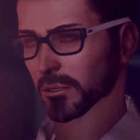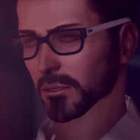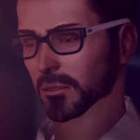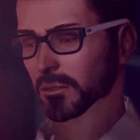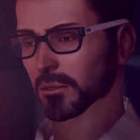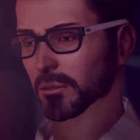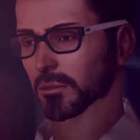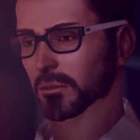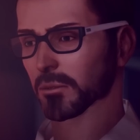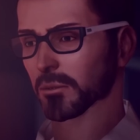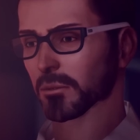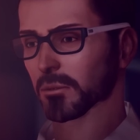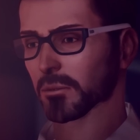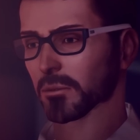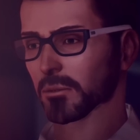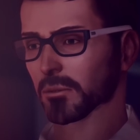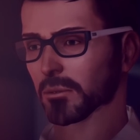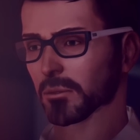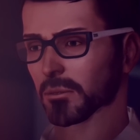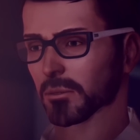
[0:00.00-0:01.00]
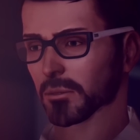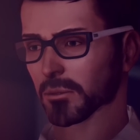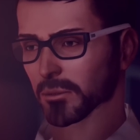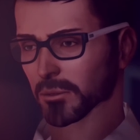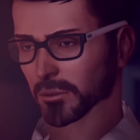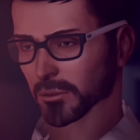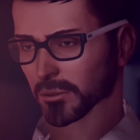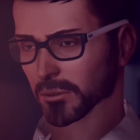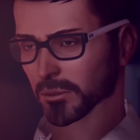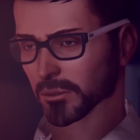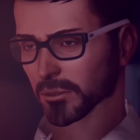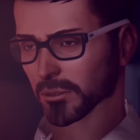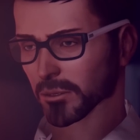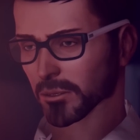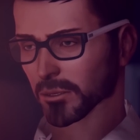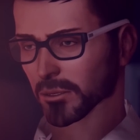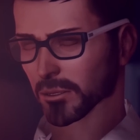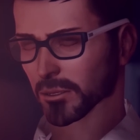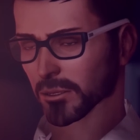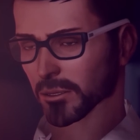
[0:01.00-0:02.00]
No one is speaking in this clip.